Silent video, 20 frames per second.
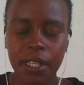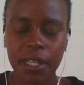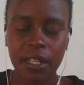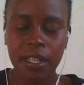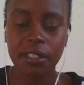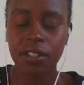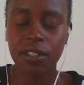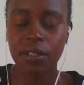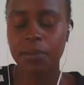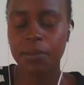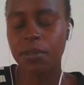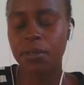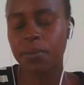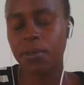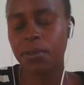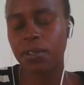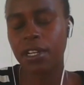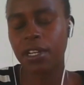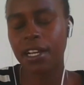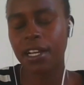encryption,
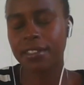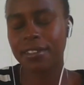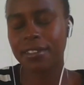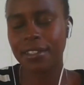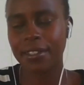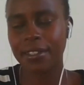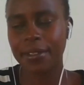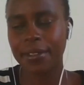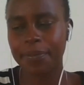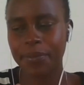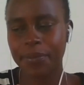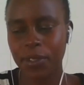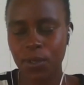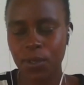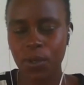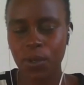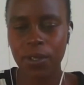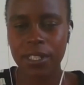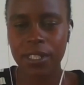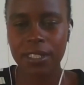the
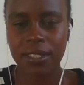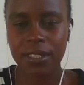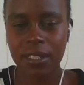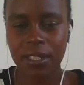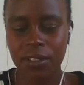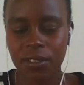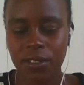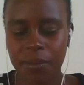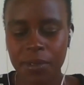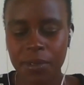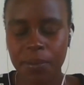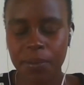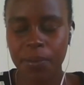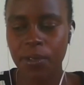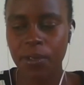noise encryption